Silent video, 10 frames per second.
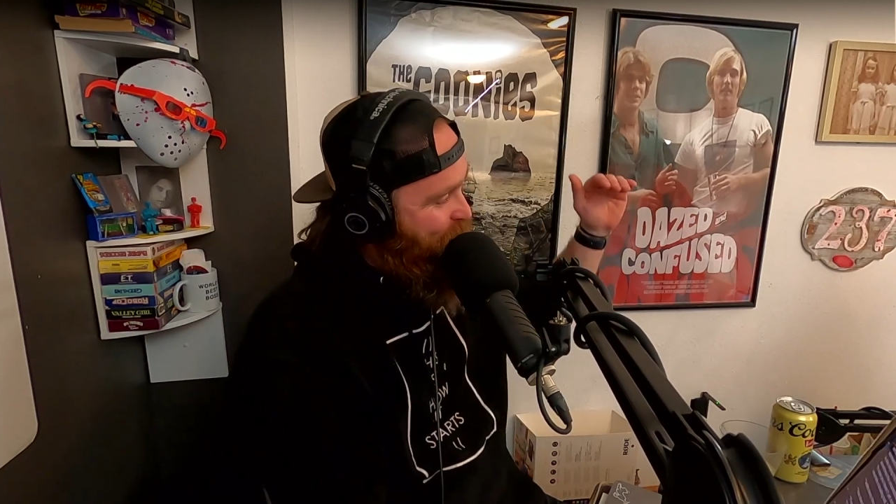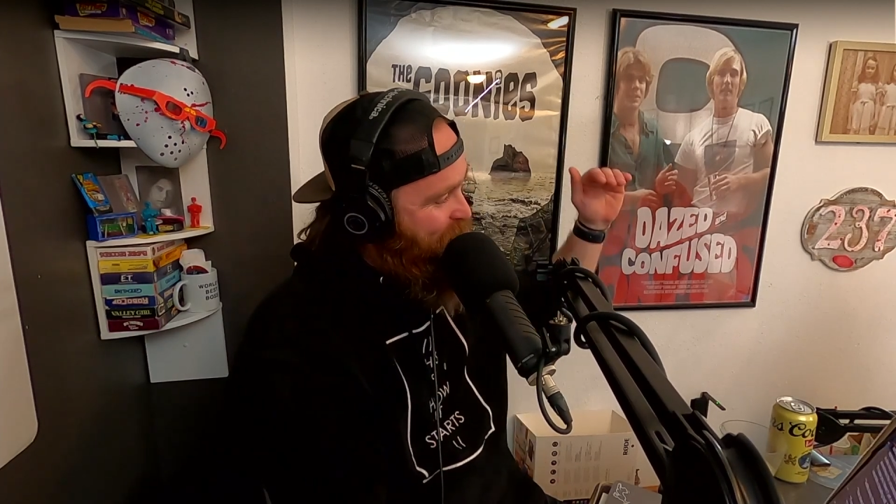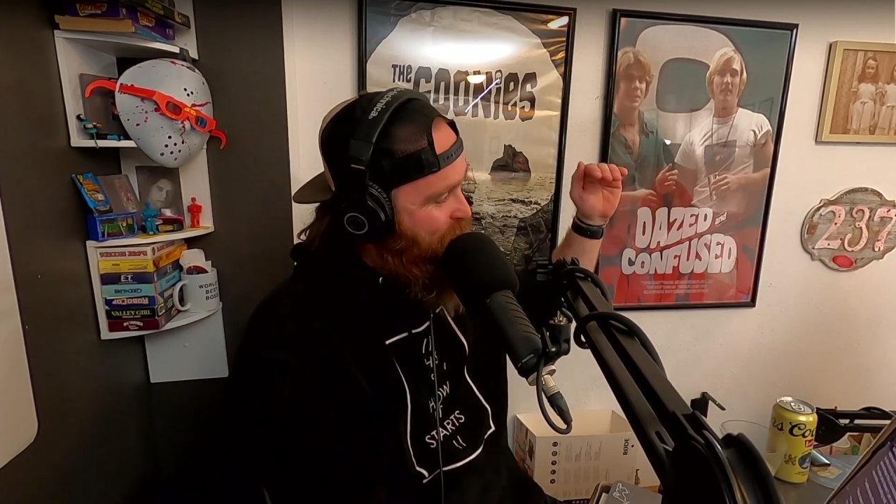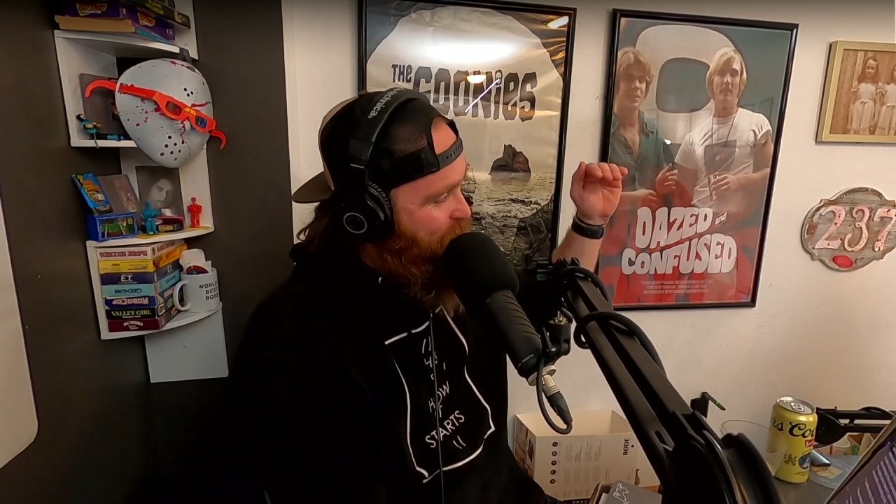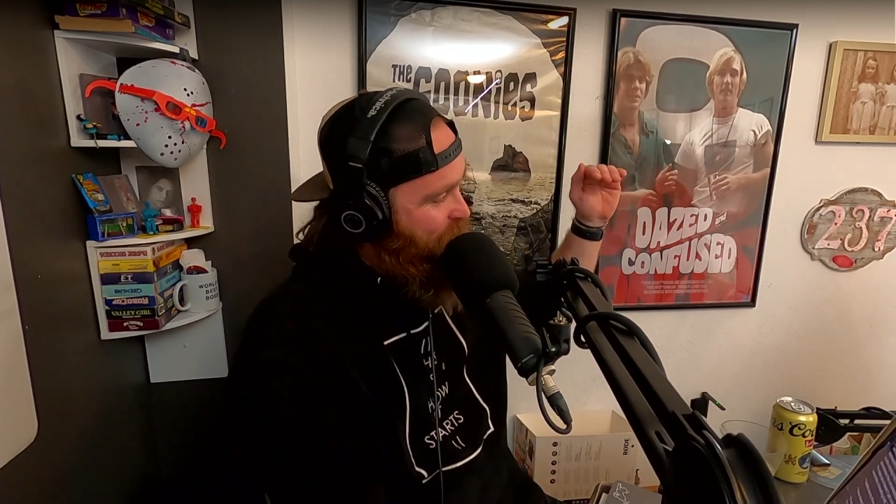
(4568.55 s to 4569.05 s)

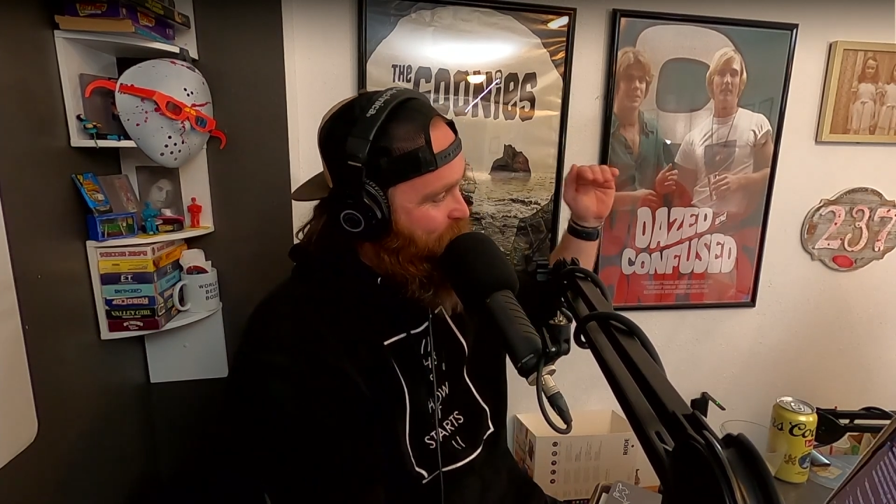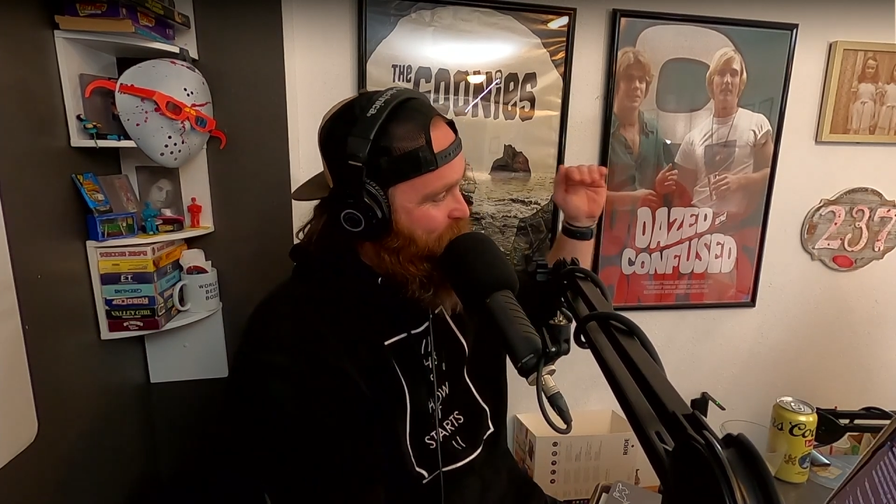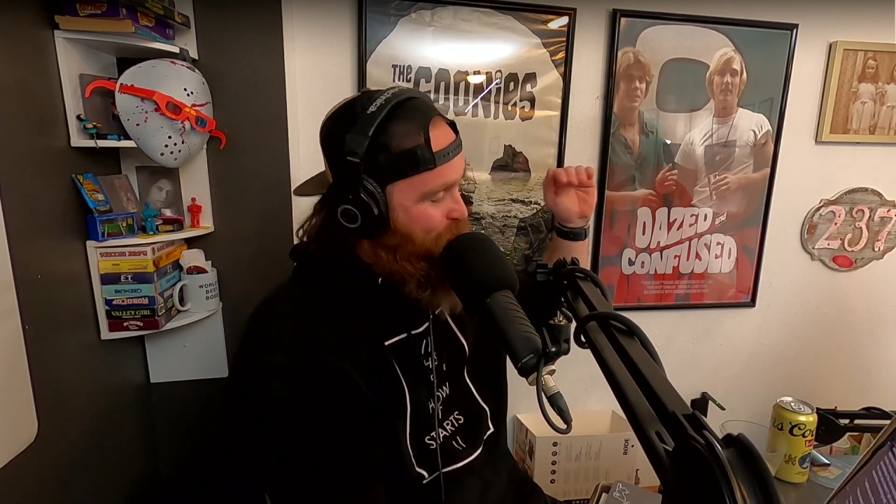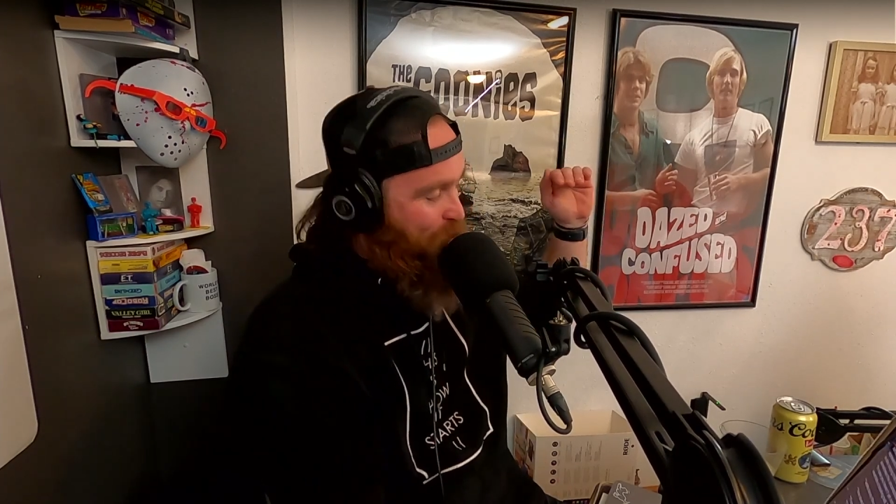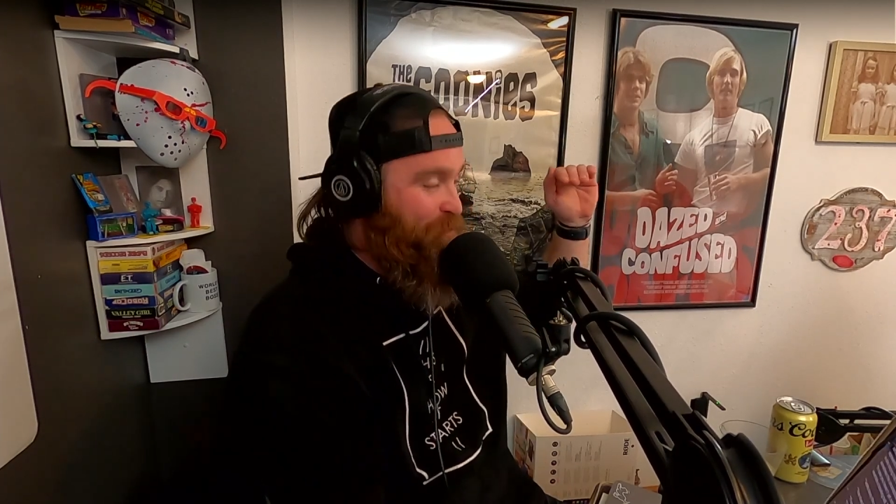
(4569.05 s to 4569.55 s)
We go from
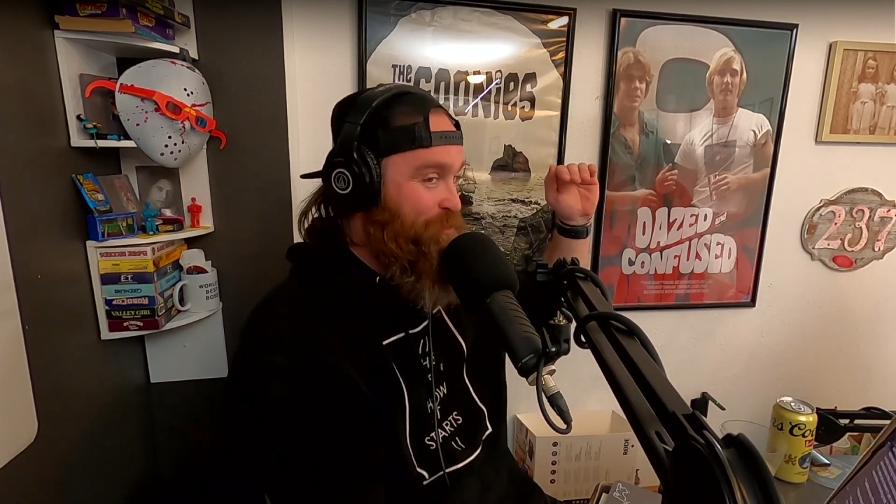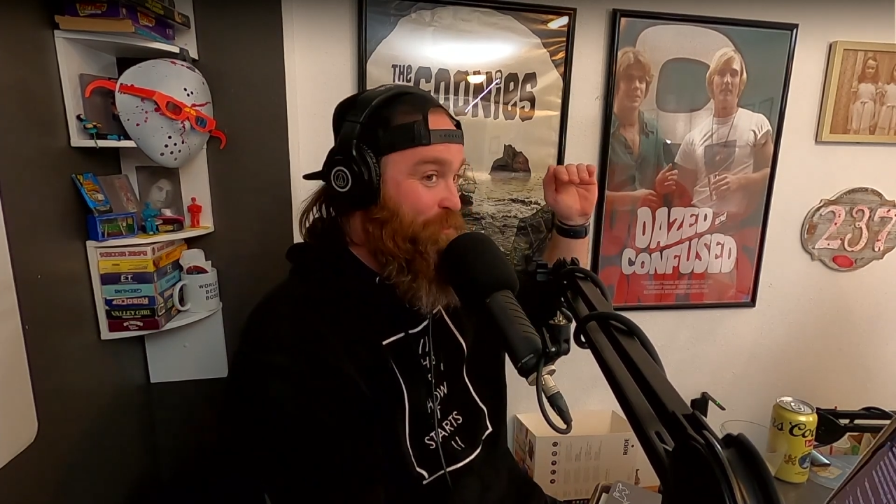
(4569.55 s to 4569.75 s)
the world's